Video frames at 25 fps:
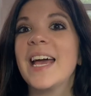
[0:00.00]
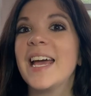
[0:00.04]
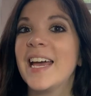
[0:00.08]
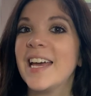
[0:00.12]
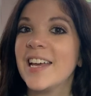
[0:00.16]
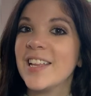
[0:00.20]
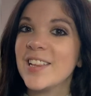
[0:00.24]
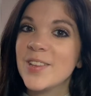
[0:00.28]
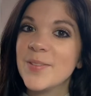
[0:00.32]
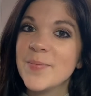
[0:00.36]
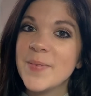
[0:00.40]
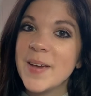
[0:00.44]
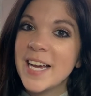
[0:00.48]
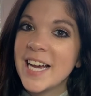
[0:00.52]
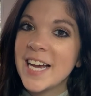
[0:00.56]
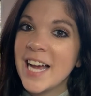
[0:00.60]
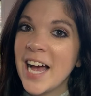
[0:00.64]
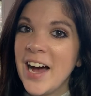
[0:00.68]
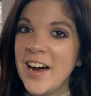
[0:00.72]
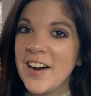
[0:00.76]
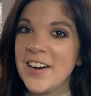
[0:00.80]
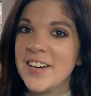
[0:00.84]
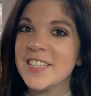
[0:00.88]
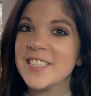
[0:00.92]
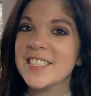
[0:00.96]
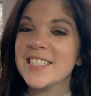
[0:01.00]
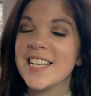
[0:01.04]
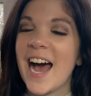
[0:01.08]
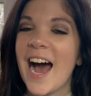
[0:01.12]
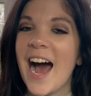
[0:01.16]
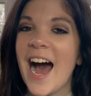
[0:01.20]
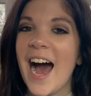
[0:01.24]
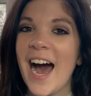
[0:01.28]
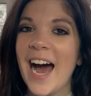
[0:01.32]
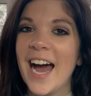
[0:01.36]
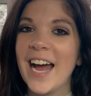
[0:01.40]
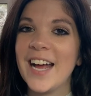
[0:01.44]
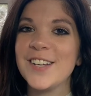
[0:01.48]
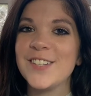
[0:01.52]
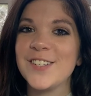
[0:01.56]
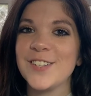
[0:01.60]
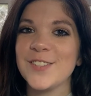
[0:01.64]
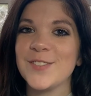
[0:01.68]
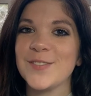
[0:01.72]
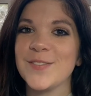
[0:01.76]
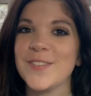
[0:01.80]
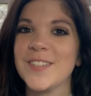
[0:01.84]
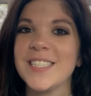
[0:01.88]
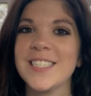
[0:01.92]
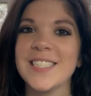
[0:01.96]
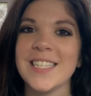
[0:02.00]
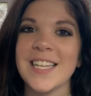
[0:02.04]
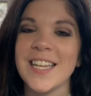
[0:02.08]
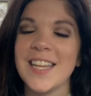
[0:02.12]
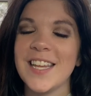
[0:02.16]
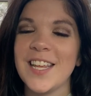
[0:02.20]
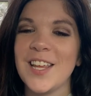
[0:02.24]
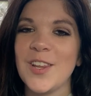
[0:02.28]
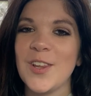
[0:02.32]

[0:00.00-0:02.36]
It's because I just recently